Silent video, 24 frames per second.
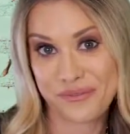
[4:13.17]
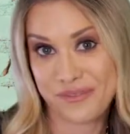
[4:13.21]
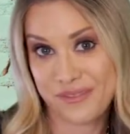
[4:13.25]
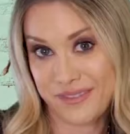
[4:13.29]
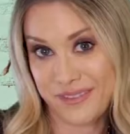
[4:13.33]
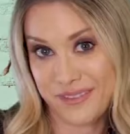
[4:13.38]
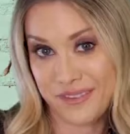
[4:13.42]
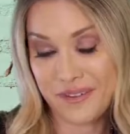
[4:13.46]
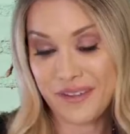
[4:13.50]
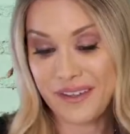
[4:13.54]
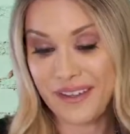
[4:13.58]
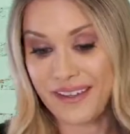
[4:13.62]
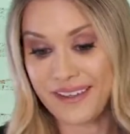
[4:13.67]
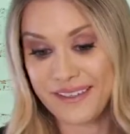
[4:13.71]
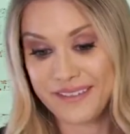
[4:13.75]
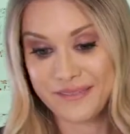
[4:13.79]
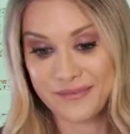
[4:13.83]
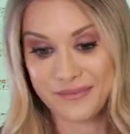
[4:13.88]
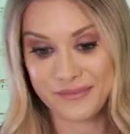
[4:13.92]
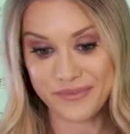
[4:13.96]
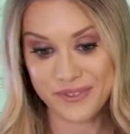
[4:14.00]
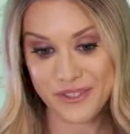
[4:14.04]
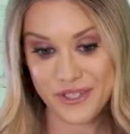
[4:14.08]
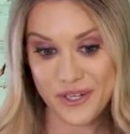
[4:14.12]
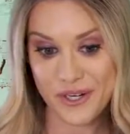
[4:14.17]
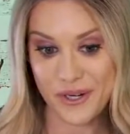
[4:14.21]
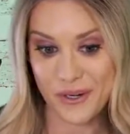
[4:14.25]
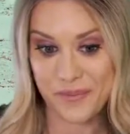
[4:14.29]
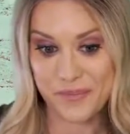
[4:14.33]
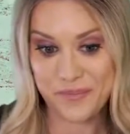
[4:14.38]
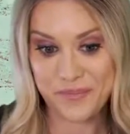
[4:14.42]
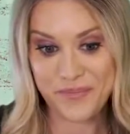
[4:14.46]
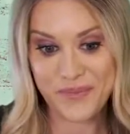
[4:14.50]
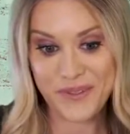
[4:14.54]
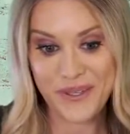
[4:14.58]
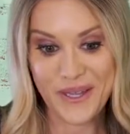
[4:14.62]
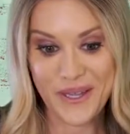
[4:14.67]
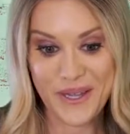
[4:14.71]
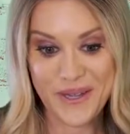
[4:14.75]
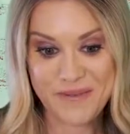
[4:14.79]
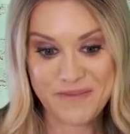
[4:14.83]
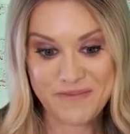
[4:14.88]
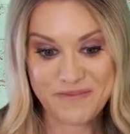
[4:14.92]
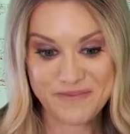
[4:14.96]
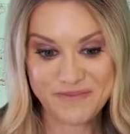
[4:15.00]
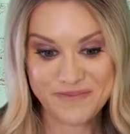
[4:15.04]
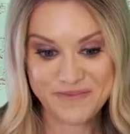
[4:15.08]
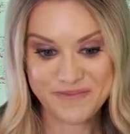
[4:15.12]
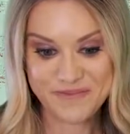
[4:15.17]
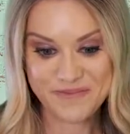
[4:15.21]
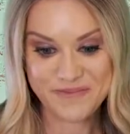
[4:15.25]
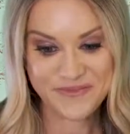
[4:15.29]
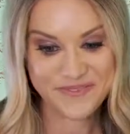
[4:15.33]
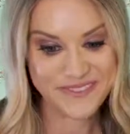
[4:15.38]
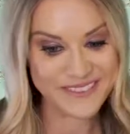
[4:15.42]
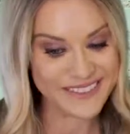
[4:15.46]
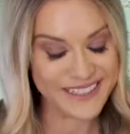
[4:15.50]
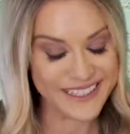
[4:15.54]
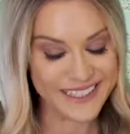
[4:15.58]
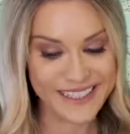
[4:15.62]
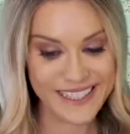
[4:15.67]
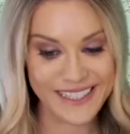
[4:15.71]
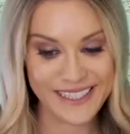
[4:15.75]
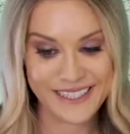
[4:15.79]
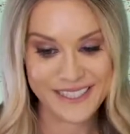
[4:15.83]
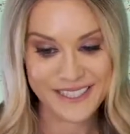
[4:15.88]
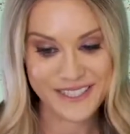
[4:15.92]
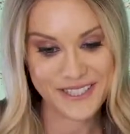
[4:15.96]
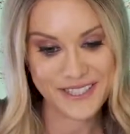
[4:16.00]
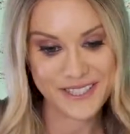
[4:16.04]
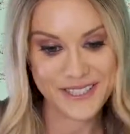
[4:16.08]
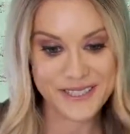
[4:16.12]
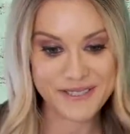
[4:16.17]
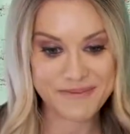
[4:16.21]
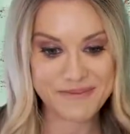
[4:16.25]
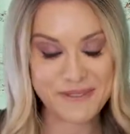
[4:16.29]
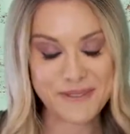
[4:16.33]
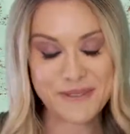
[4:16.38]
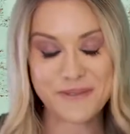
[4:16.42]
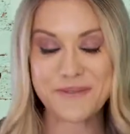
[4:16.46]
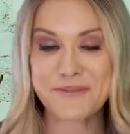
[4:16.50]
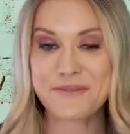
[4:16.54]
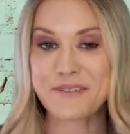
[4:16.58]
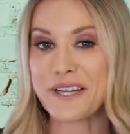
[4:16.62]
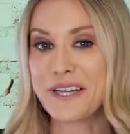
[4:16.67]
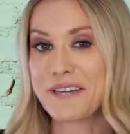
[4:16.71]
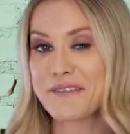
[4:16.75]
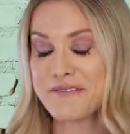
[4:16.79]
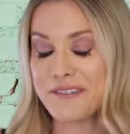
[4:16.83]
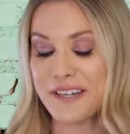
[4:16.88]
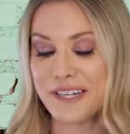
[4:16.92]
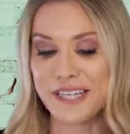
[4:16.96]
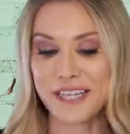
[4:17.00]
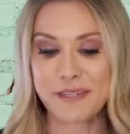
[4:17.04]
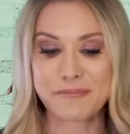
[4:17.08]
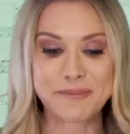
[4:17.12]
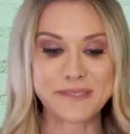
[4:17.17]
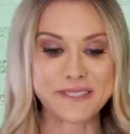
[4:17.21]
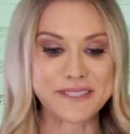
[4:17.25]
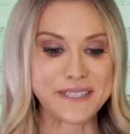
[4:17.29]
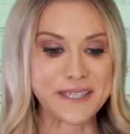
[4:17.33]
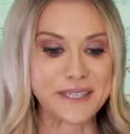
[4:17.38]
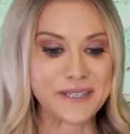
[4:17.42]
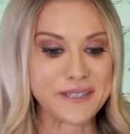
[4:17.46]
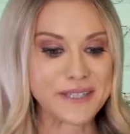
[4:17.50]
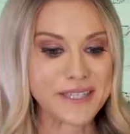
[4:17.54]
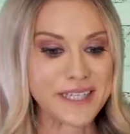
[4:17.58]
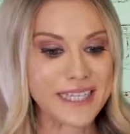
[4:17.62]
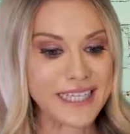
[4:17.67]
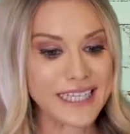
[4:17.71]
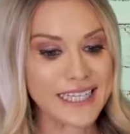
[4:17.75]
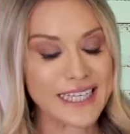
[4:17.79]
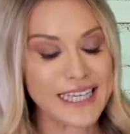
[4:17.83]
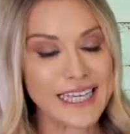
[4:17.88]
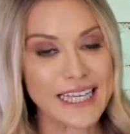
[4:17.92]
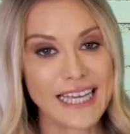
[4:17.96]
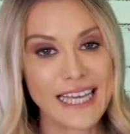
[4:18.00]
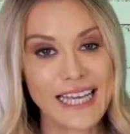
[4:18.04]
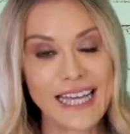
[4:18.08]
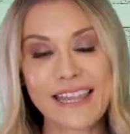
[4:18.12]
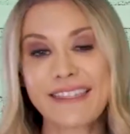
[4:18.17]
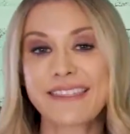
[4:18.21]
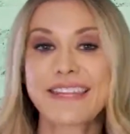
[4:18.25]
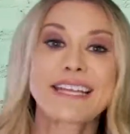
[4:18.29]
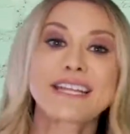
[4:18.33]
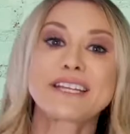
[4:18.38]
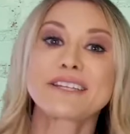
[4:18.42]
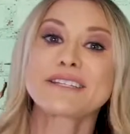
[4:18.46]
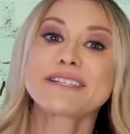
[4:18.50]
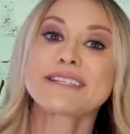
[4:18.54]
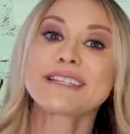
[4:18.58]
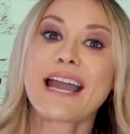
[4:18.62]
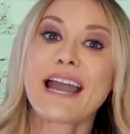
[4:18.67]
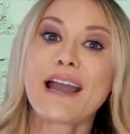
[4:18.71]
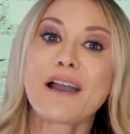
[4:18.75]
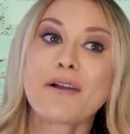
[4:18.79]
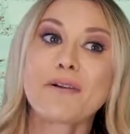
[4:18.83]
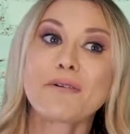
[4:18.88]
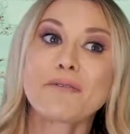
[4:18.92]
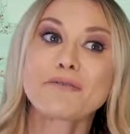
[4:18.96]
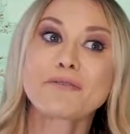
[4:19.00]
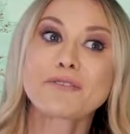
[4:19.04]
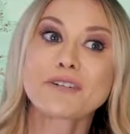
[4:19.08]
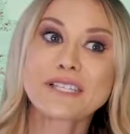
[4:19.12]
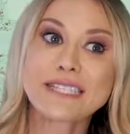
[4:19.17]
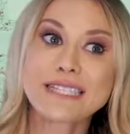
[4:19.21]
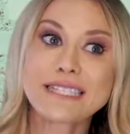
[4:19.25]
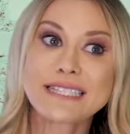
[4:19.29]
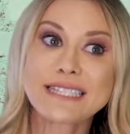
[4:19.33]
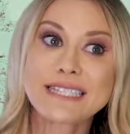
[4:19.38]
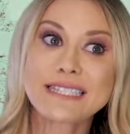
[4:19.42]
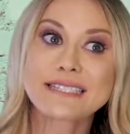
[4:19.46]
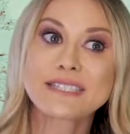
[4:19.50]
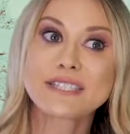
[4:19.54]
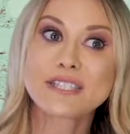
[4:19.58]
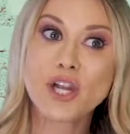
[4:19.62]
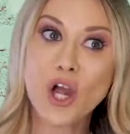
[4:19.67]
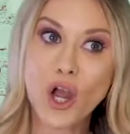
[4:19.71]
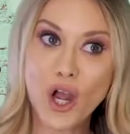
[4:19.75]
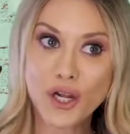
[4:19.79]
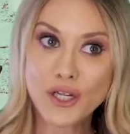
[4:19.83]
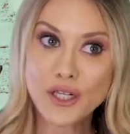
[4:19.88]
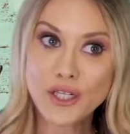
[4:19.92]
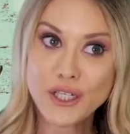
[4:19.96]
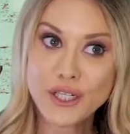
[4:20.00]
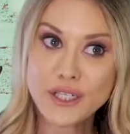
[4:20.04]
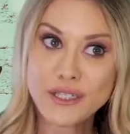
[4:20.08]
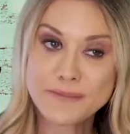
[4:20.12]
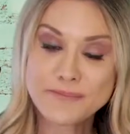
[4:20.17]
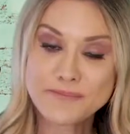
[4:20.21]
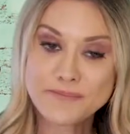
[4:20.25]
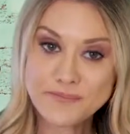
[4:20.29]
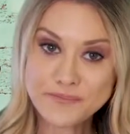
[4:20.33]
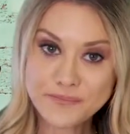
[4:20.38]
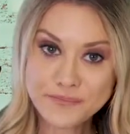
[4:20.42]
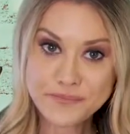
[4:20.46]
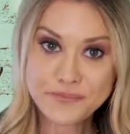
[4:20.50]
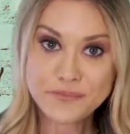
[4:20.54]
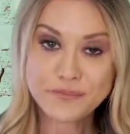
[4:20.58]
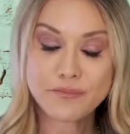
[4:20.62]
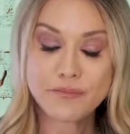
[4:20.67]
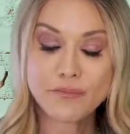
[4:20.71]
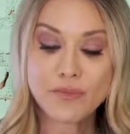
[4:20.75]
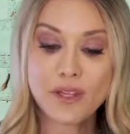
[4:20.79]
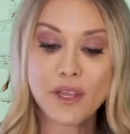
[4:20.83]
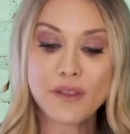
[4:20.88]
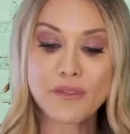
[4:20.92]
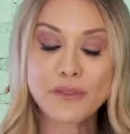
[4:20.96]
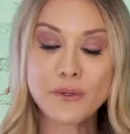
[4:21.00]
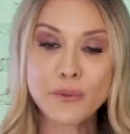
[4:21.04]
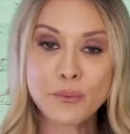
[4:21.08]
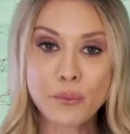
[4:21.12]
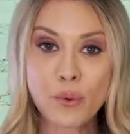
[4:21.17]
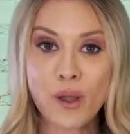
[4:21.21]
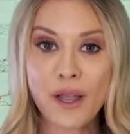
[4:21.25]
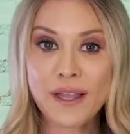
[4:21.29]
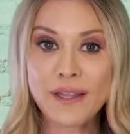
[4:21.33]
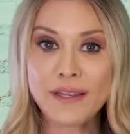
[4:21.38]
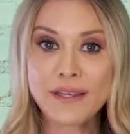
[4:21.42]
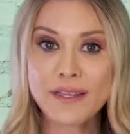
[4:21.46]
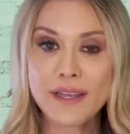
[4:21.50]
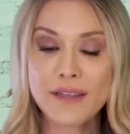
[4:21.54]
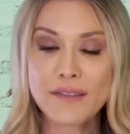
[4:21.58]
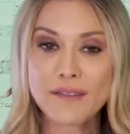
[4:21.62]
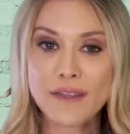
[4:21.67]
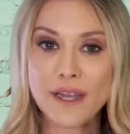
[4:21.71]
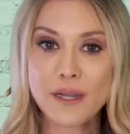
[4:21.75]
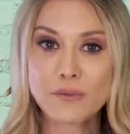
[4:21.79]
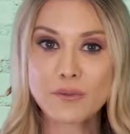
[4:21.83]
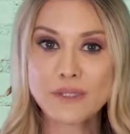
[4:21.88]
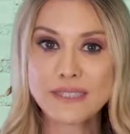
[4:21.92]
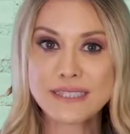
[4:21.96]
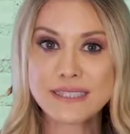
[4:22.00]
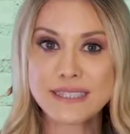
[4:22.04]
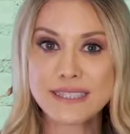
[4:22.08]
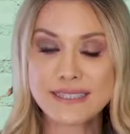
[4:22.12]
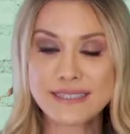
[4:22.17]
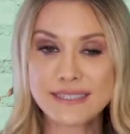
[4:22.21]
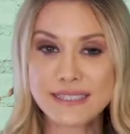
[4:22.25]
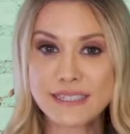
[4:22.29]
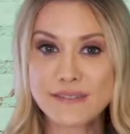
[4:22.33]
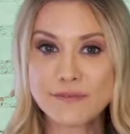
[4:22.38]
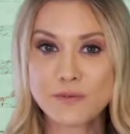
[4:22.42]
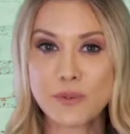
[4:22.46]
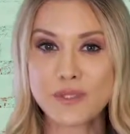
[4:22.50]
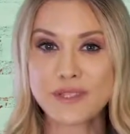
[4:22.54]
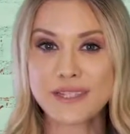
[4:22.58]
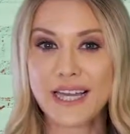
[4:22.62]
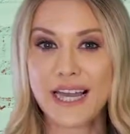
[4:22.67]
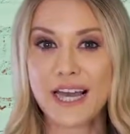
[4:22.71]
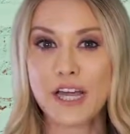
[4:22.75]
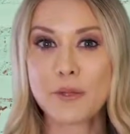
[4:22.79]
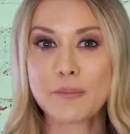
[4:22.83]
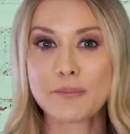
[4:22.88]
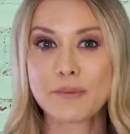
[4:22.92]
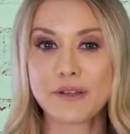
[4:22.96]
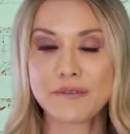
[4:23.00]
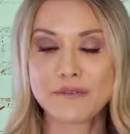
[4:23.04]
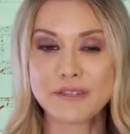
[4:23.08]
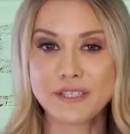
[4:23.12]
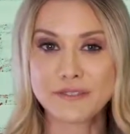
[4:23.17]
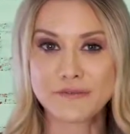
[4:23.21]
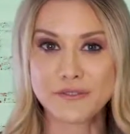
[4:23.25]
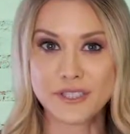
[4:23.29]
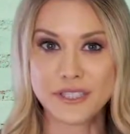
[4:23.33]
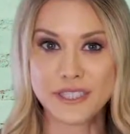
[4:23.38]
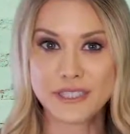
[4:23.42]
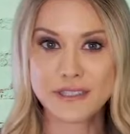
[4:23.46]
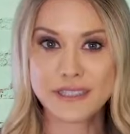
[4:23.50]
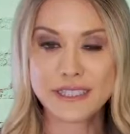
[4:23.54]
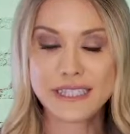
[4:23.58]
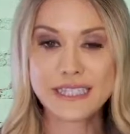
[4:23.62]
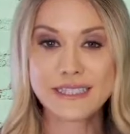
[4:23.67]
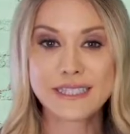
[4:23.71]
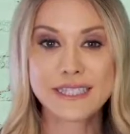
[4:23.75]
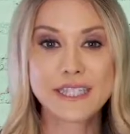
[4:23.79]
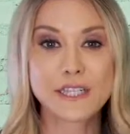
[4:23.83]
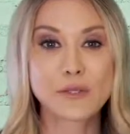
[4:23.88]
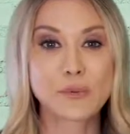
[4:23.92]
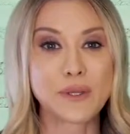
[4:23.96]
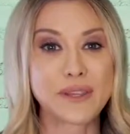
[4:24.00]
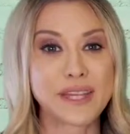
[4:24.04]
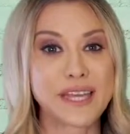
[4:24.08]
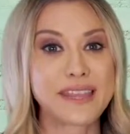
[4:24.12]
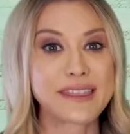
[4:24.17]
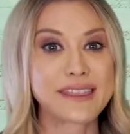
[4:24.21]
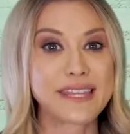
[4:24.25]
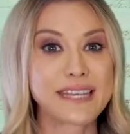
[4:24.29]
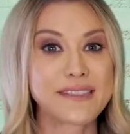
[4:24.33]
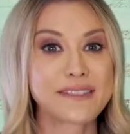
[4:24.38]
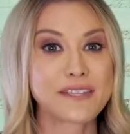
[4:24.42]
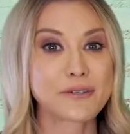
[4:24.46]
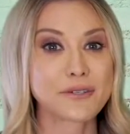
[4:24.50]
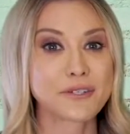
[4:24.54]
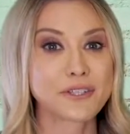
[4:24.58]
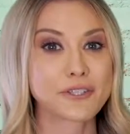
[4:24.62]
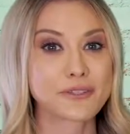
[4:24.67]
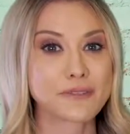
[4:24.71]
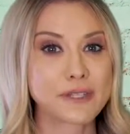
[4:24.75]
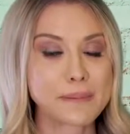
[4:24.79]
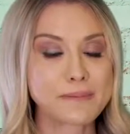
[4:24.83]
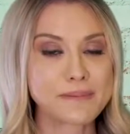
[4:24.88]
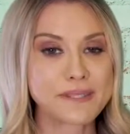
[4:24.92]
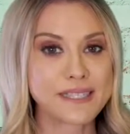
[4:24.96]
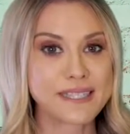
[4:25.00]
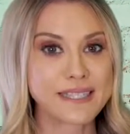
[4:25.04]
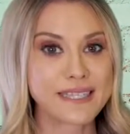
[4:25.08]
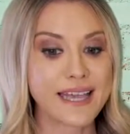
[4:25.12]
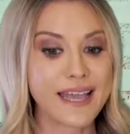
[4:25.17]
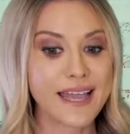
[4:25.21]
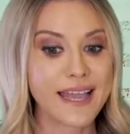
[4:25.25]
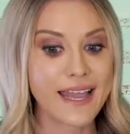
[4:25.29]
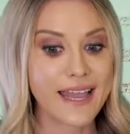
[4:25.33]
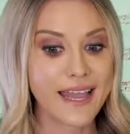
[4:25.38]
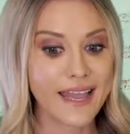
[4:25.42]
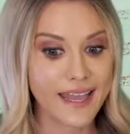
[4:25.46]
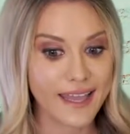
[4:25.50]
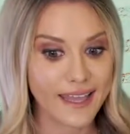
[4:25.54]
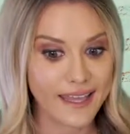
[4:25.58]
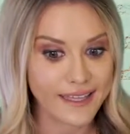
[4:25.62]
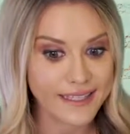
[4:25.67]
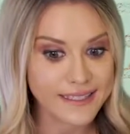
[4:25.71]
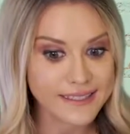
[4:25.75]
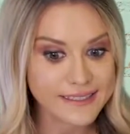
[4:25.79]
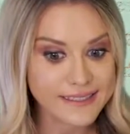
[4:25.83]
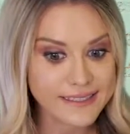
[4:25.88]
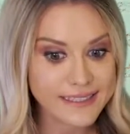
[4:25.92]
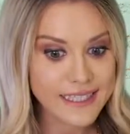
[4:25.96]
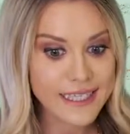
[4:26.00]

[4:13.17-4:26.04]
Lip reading: Okay, sure. Again, this is a very funny episode. And then now Kristen's daughter, the one that was conceived with the help of this fertility clinic where they think they're corrupting eggs,